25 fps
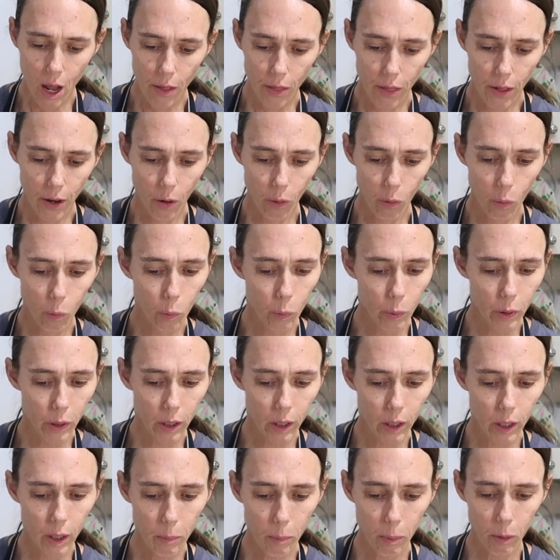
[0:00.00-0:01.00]
They're
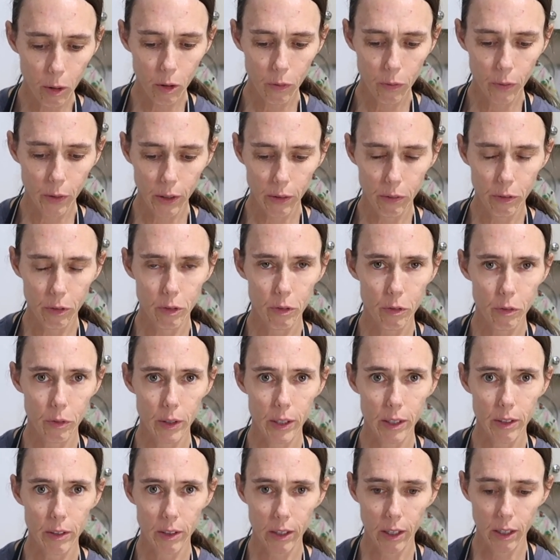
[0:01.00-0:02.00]
really perfect for
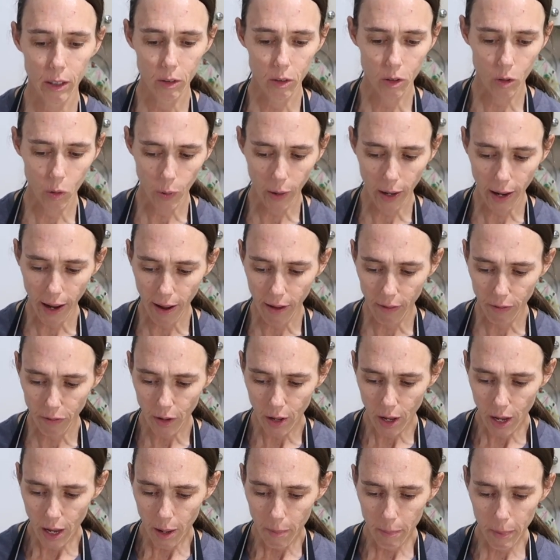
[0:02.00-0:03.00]
freezing. So I have,
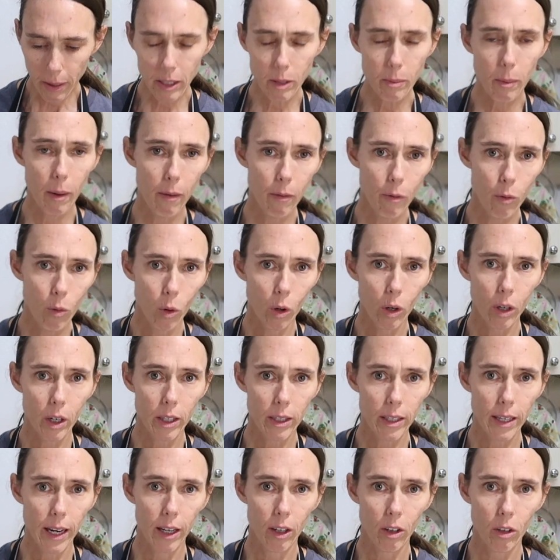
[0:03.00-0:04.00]
it makes about 4
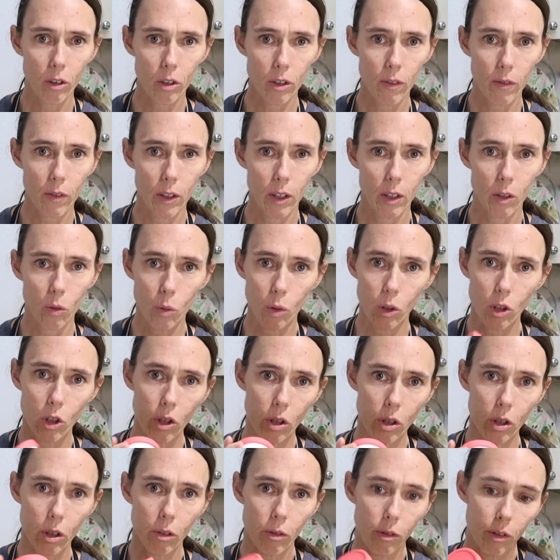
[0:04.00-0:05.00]
containers of these, which
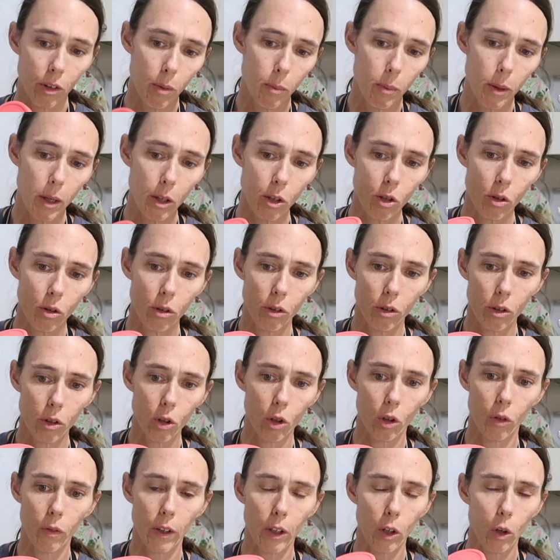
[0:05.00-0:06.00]
is to me a
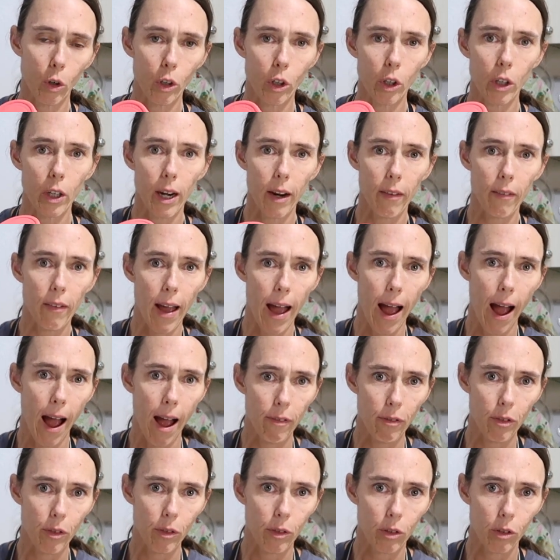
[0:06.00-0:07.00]
serving, or you can have
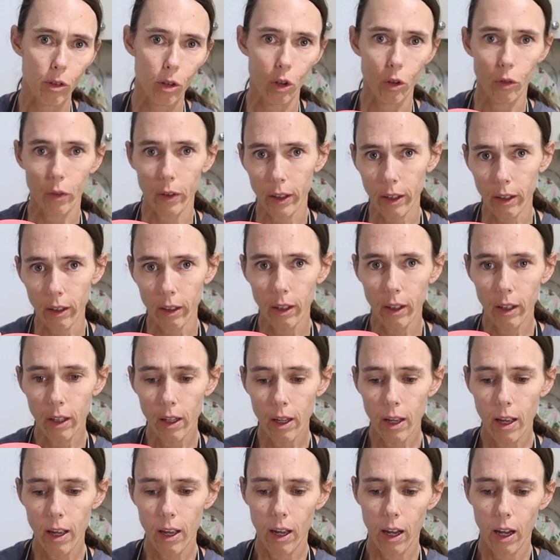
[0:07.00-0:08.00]
half a serving,
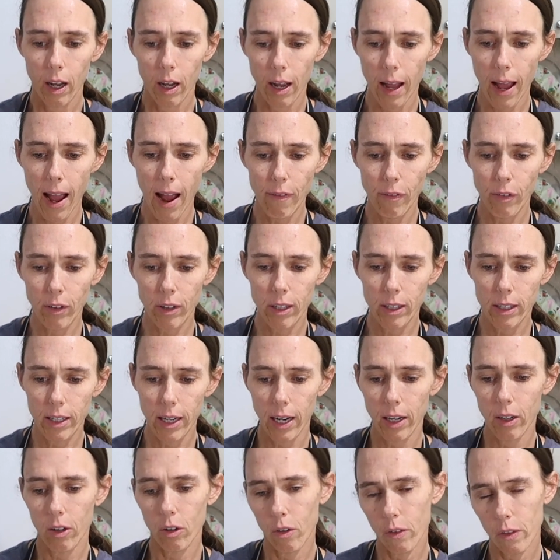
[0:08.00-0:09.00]
half a
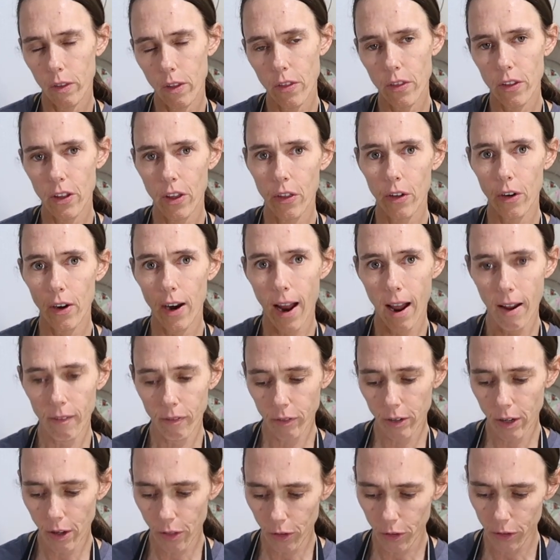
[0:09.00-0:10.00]
container, and then the other
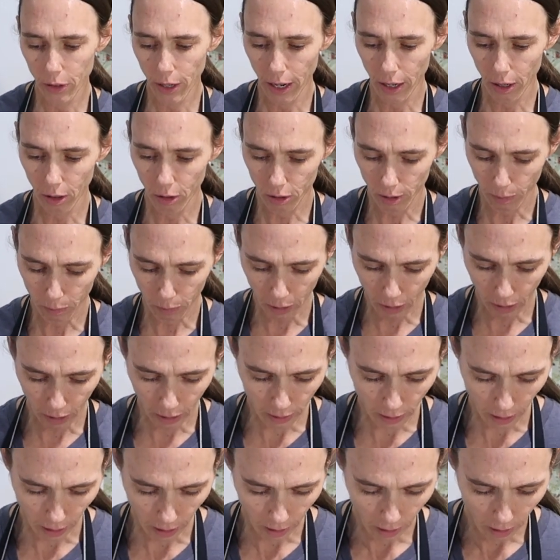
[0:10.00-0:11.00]
half another day or something
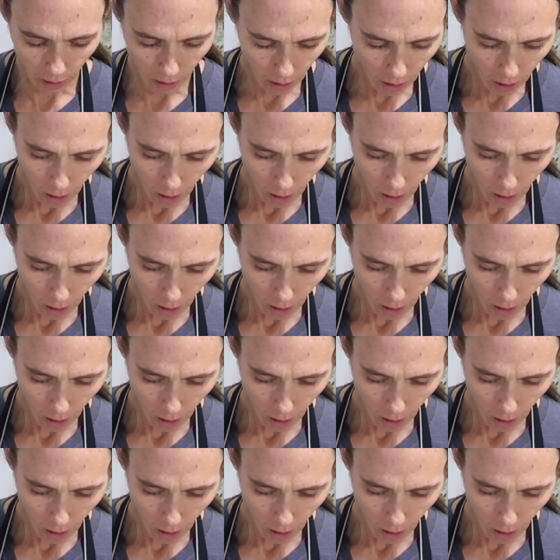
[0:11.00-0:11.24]
like that.